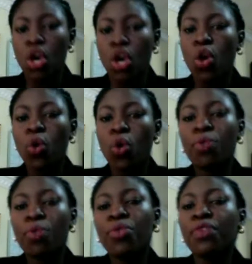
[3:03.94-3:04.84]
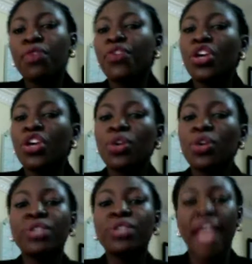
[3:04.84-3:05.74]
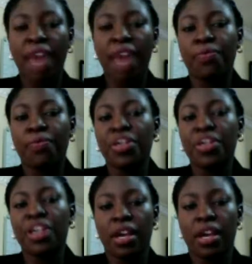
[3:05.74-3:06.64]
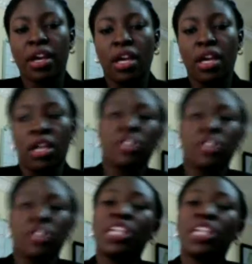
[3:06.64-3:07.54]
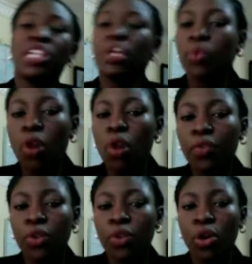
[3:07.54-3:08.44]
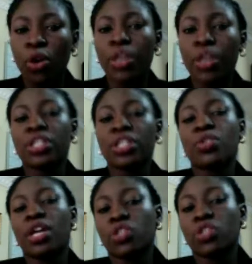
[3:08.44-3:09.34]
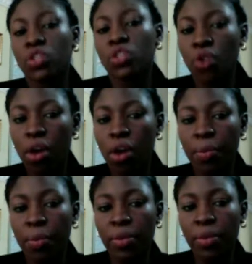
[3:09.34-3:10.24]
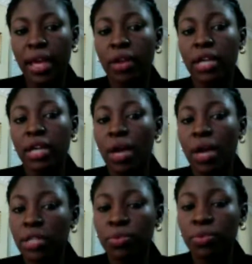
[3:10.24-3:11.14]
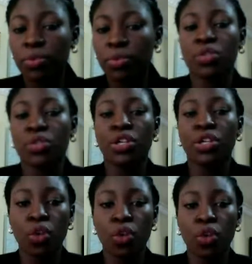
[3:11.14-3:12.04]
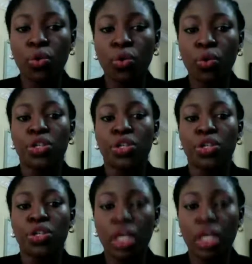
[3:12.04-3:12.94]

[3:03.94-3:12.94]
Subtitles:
who will be reviewed every year, just to keep the workflow going, just to ensure people are held accountable, just to ensure we know what we are doing.